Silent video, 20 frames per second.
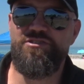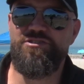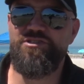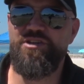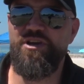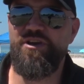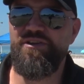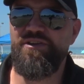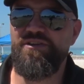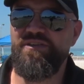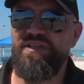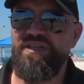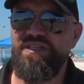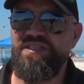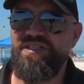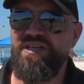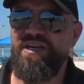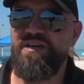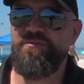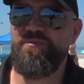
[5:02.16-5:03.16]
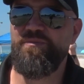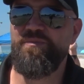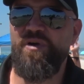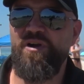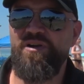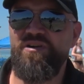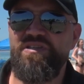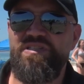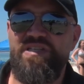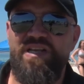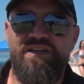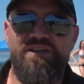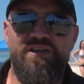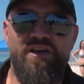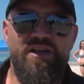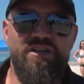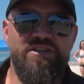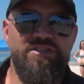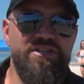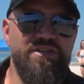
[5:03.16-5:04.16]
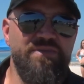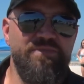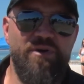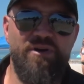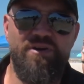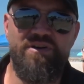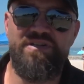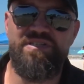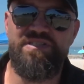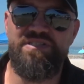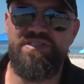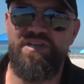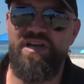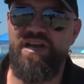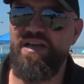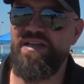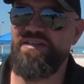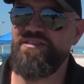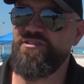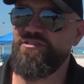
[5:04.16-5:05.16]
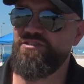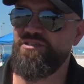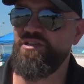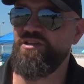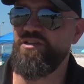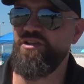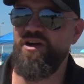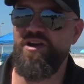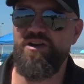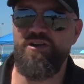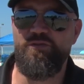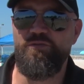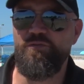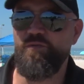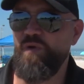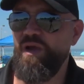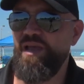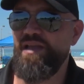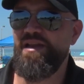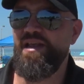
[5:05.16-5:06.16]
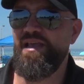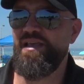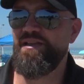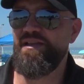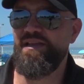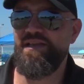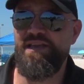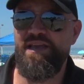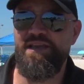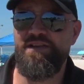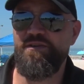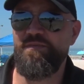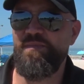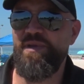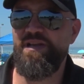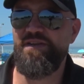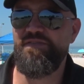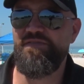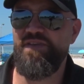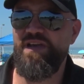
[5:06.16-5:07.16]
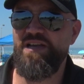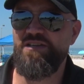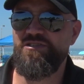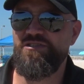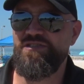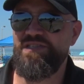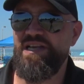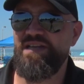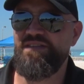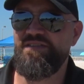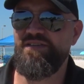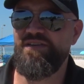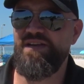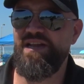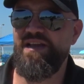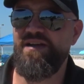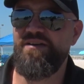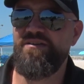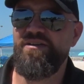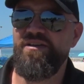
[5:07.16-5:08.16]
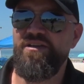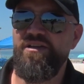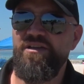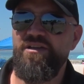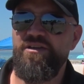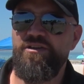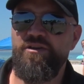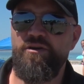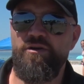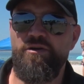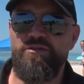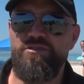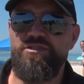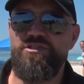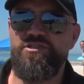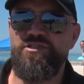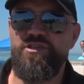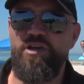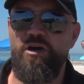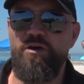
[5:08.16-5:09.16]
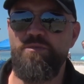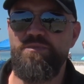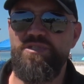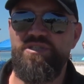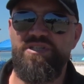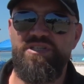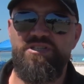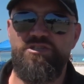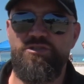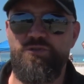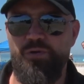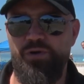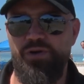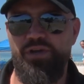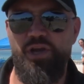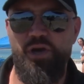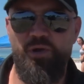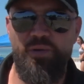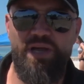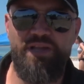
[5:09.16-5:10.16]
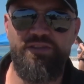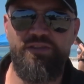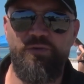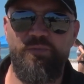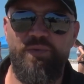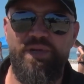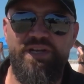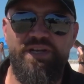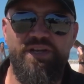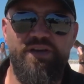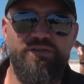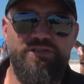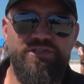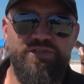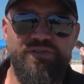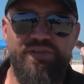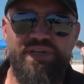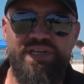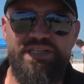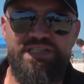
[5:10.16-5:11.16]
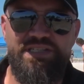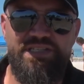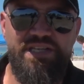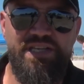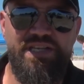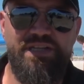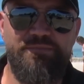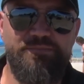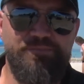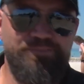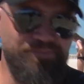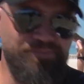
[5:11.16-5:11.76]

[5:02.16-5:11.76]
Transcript: to show you that modern technology, modern designs, there's a lot of great anchor manufacturers out there now. Your old scopes sort of go out the window to an extent.